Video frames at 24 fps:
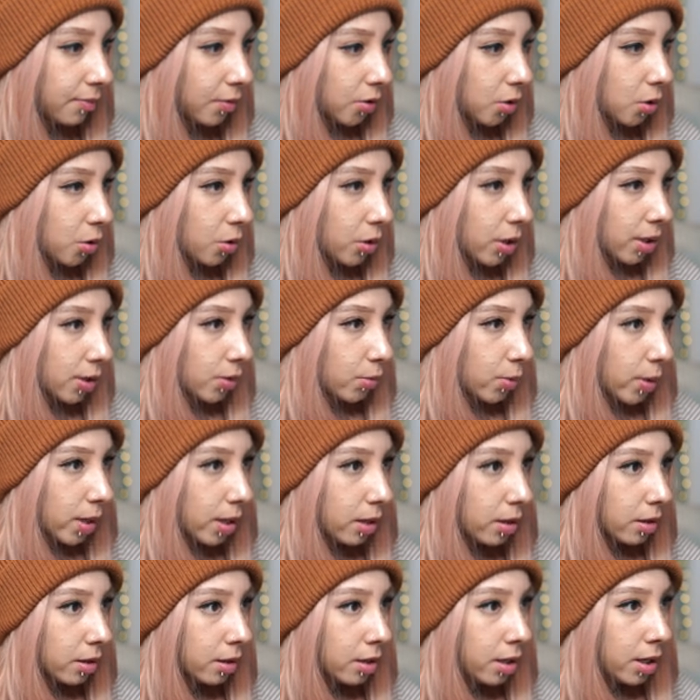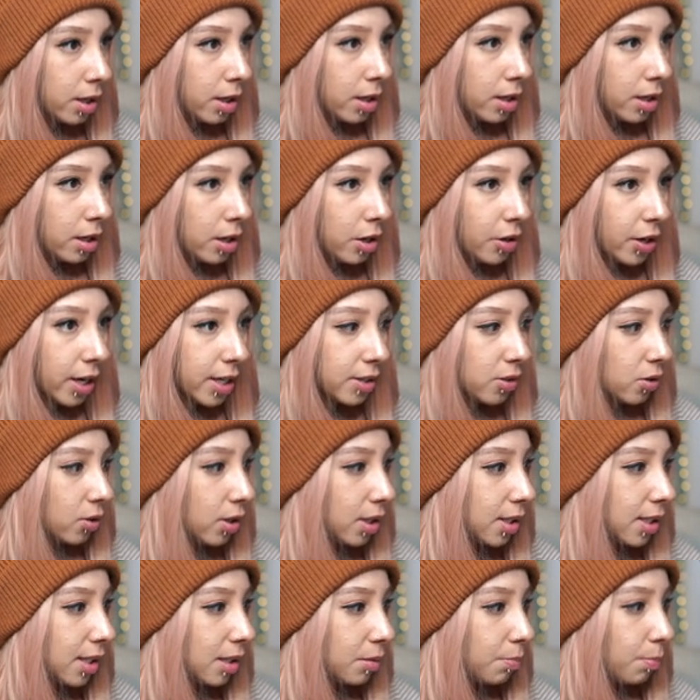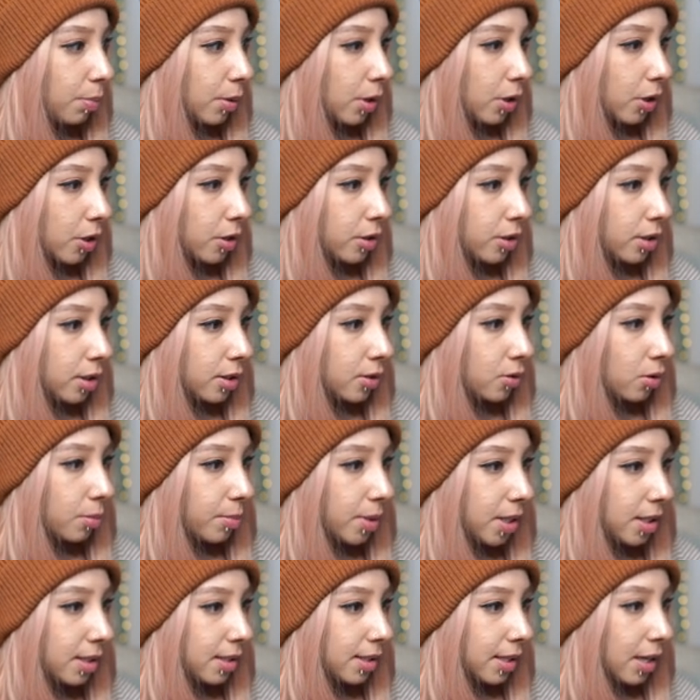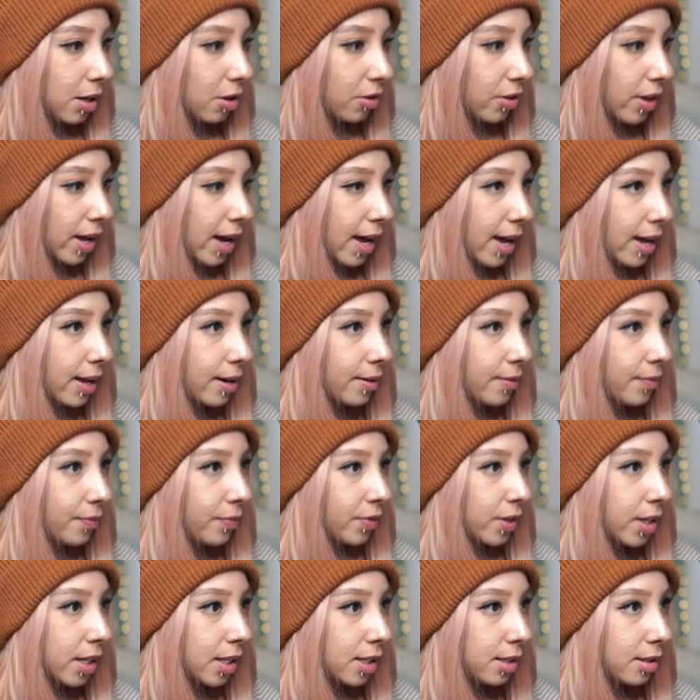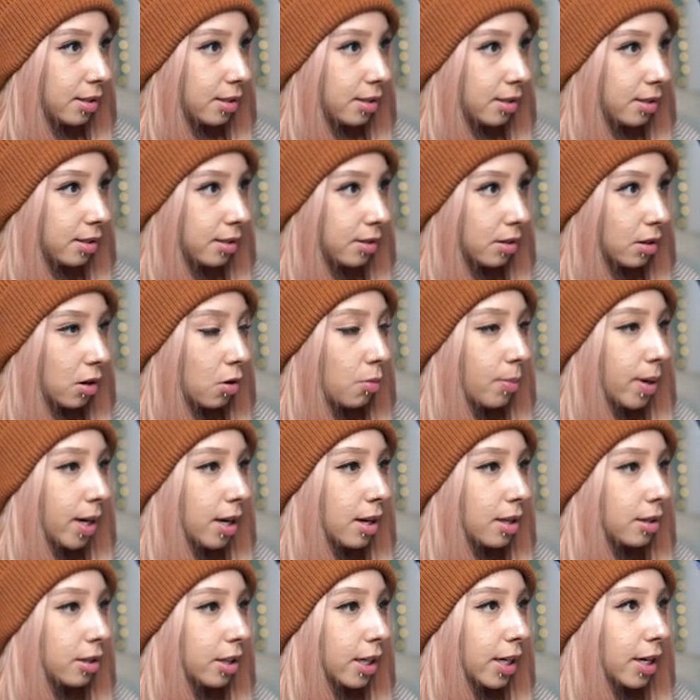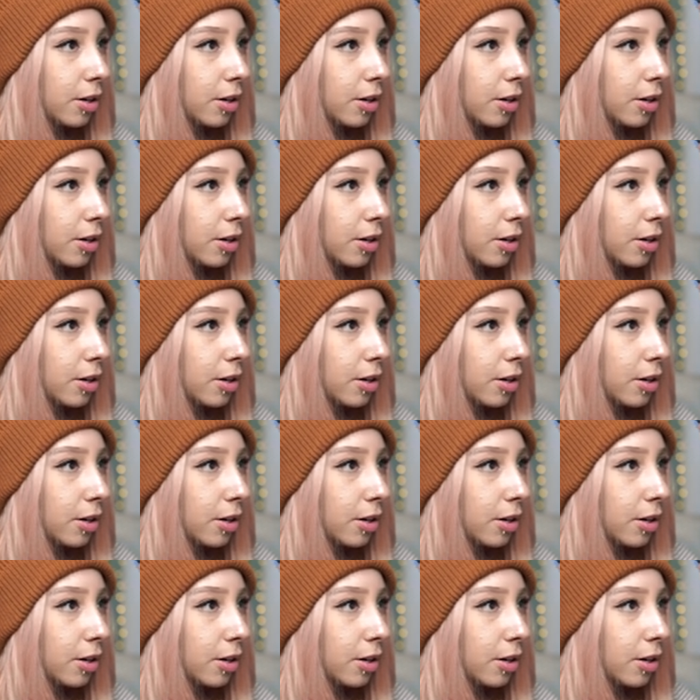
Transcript: inventory as well. Okay, so this is burnt, so I'm gonna sell that. This, oh my god, look